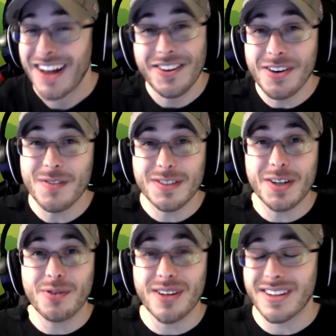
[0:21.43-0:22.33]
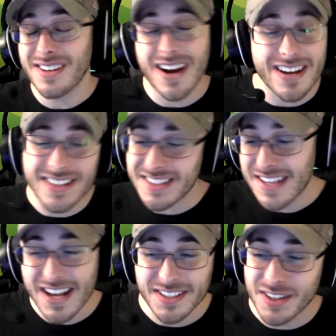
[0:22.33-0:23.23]
Don't know if it's gonna work or not. It's a
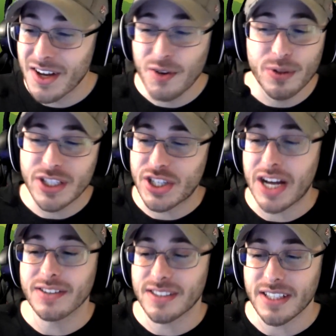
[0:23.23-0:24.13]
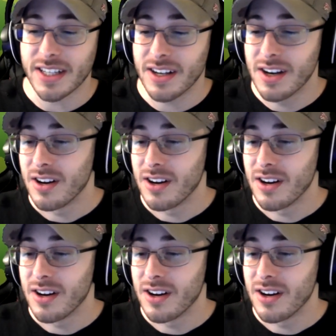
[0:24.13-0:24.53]
test. We shall see.